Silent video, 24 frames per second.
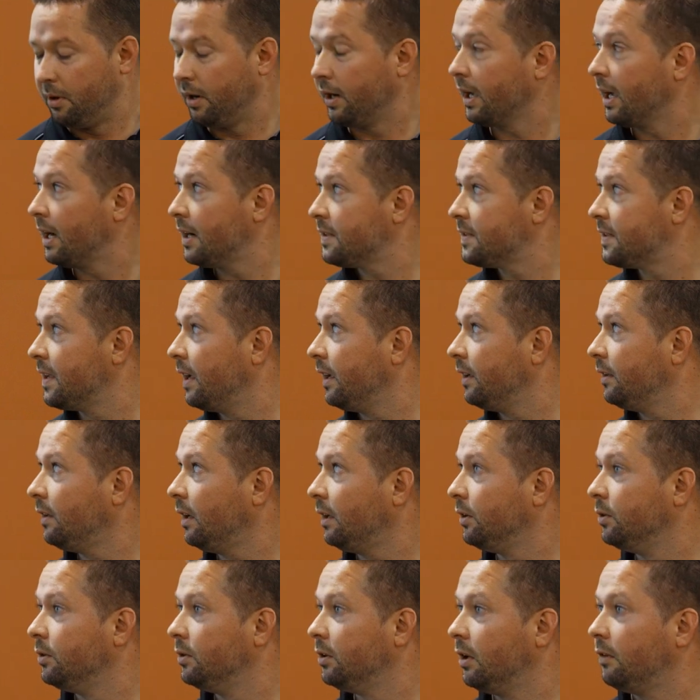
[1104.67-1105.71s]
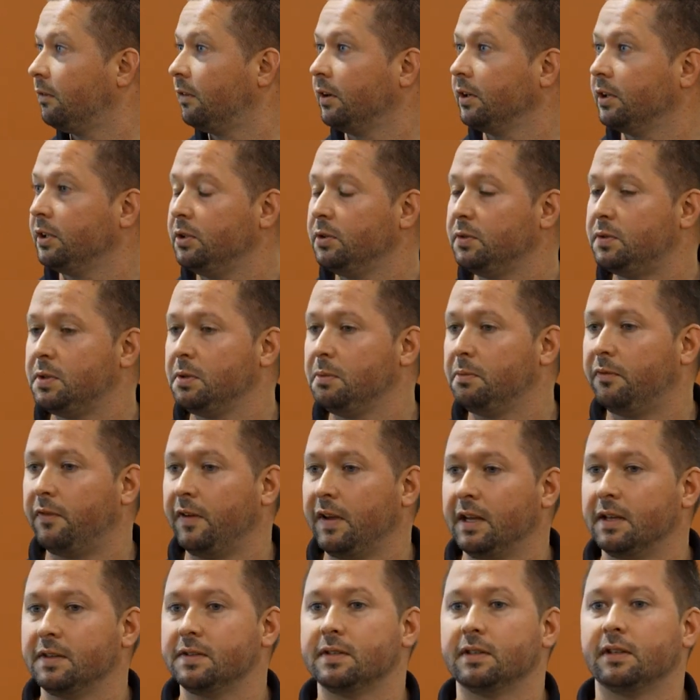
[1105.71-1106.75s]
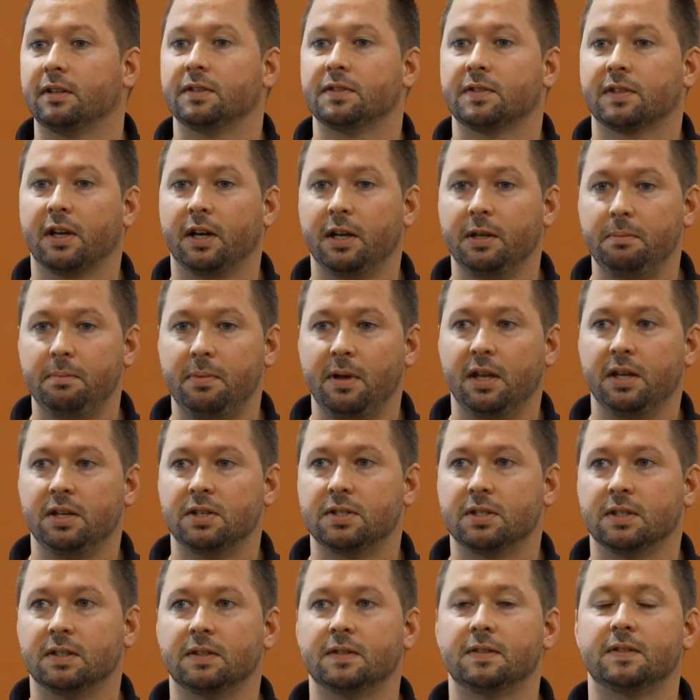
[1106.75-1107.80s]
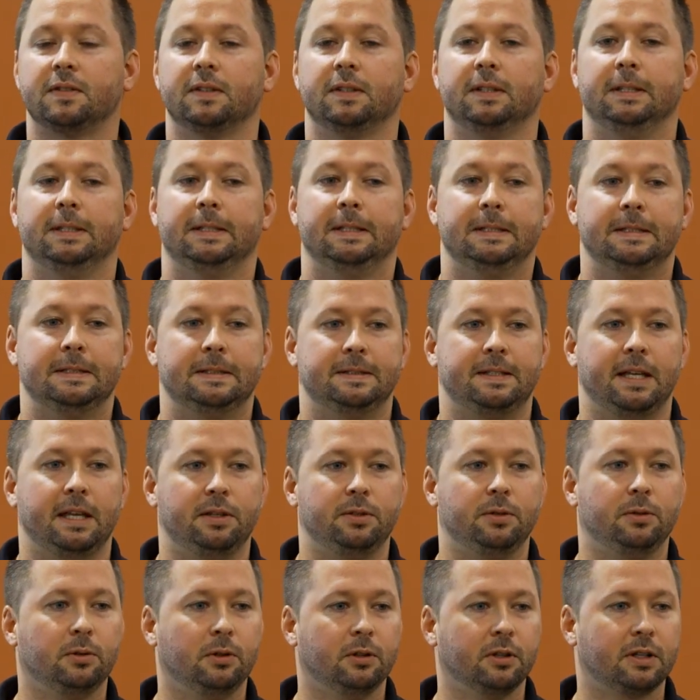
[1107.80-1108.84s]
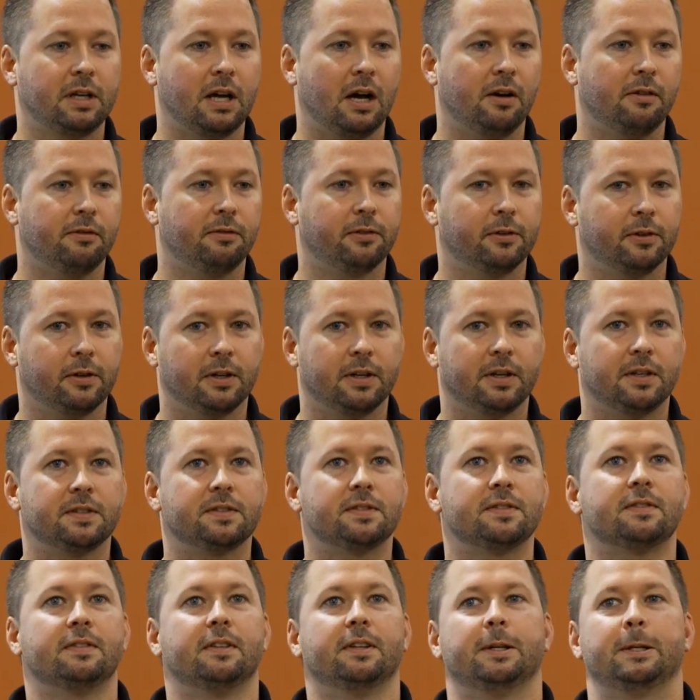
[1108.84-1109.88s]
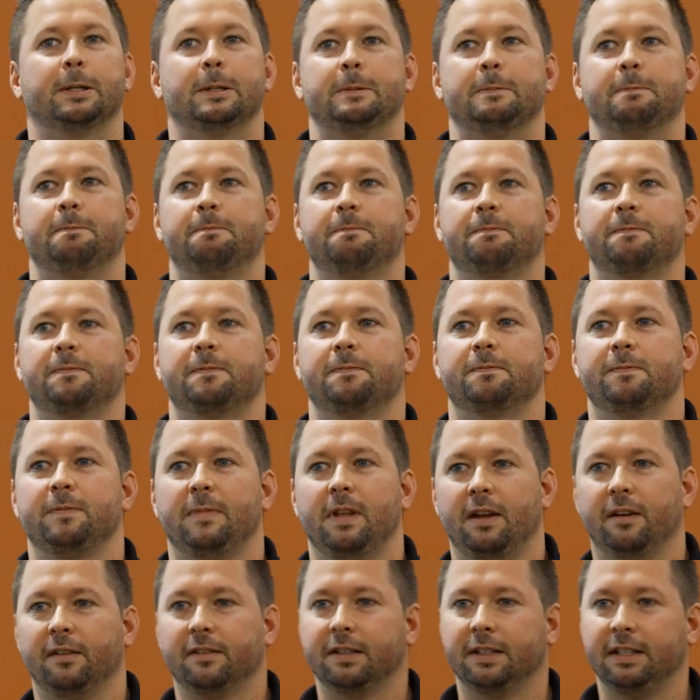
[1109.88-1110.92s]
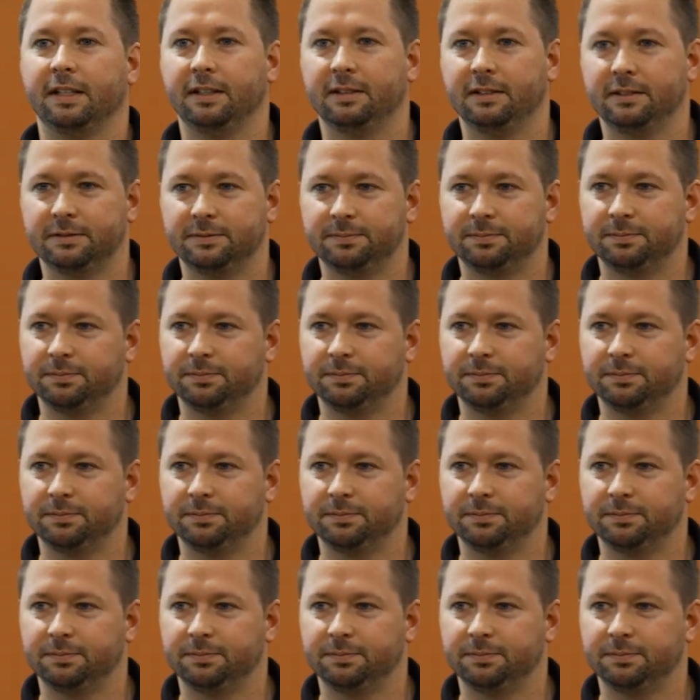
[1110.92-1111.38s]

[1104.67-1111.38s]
but I gotta say, I do love our YouTube fans and our Skype patients. They do look out for us. Um, every